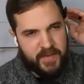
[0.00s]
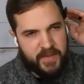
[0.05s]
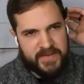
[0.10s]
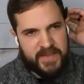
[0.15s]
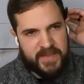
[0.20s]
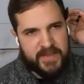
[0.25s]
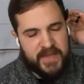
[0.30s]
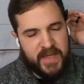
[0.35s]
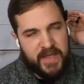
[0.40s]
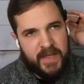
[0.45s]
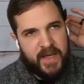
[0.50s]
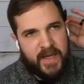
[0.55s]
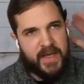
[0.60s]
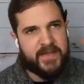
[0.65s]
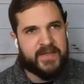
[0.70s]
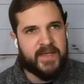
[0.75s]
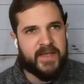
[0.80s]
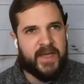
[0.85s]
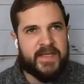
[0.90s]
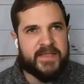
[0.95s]
is it,
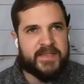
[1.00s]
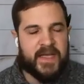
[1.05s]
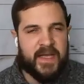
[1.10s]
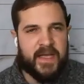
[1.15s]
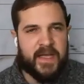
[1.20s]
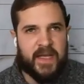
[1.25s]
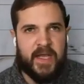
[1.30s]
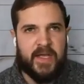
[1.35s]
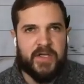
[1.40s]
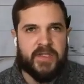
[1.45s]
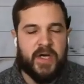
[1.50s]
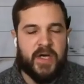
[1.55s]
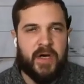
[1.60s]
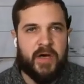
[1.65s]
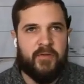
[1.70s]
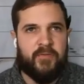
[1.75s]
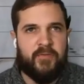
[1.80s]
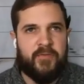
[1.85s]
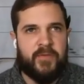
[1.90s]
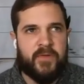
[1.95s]
in today's day and age
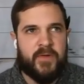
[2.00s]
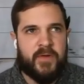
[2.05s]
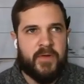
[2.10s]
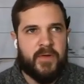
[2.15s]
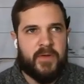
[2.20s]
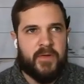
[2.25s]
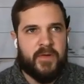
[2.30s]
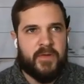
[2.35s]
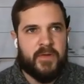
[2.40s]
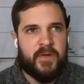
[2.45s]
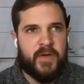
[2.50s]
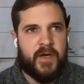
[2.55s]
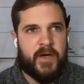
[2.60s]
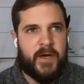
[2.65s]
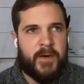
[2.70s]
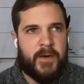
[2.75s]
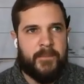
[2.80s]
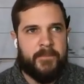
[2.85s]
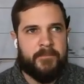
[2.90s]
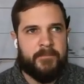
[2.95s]
of
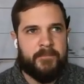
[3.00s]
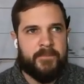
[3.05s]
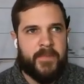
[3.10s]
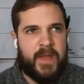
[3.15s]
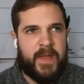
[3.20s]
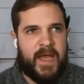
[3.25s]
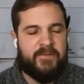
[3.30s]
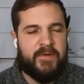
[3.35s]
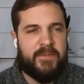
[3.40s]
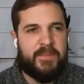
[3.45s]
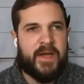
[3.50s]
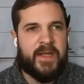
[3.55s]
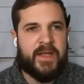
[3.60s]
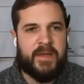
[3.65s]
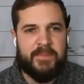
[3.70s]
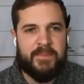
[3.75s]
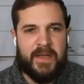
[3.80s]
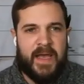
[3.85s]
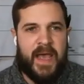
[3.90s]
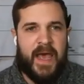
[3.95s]
everybody
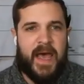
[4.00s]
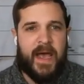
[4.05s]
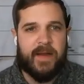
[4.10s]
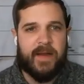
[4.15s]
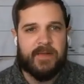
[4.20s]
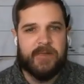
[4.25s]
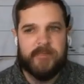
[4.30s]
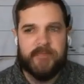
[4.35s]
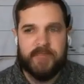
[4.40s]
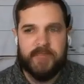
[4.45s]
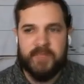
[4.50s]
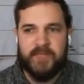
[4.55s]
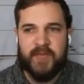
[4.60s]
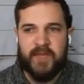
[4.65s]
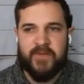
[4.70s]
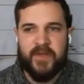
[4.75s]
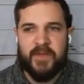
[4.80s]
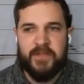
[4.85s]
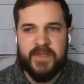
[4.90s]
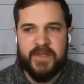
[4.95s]
can be hacked easily,
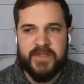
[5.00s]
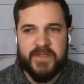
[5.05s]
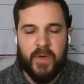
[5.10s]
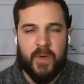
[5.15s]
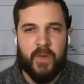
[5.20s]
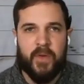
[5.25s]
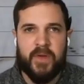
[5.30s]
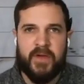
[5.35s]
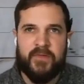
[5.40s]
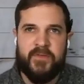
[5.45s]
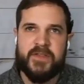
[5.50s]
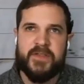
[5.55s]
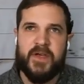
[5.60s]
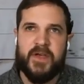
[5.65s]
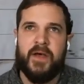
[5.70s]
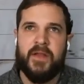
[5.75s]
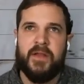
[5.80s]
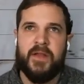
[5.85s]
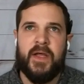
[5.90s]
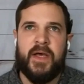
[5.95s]
stuff can be stolen if it's
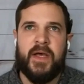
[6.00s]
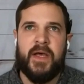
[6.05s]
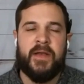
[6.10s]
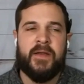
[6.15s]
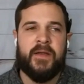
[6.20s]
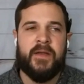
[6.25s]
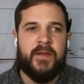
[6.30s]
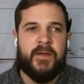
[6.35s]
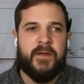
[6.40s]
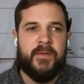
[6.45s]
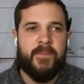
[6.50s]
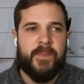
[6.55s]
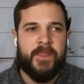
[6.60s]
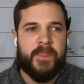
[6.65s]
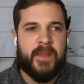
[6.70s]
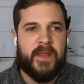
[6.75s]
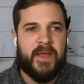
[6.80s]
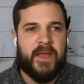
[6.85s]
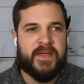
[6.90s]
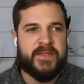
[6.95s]
online,
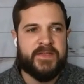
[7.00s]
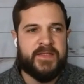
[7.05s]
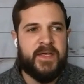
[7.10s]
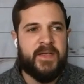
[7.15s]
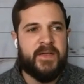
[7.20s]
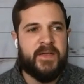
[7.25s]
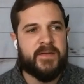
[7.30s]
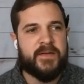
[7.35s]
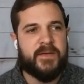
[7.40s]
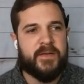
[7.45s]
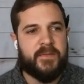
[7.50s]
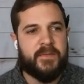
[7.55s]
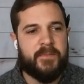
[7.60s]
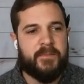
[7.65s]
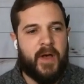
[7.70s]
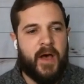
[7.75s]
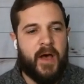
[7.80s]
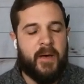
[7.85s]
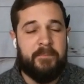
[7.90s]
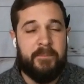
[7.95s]
is it
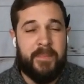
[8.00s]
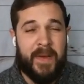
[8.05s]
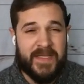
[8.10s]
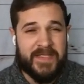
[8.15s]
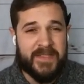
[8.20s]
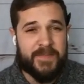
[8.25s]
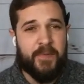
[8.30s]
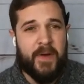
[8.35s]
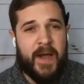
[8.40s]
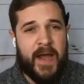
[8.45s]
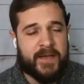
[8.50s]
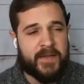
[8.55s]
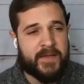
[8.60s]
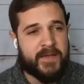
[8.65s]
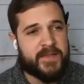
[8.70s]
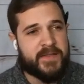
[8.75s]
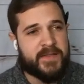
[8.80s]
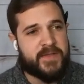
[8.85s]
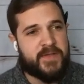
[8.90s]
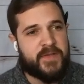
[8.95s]
a best
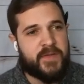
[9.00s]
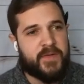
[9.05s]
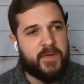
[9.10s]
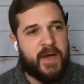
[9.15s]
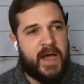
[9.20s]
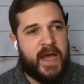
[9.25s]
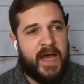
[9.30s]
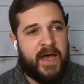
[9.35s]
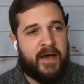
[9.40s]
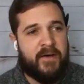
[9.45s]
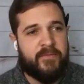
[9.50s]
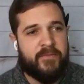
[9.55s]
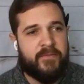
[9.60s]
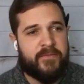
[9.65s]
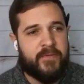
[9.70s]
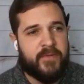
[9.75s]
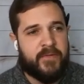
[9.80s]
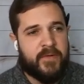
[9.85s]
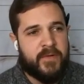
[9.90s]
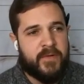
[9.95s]
practice to have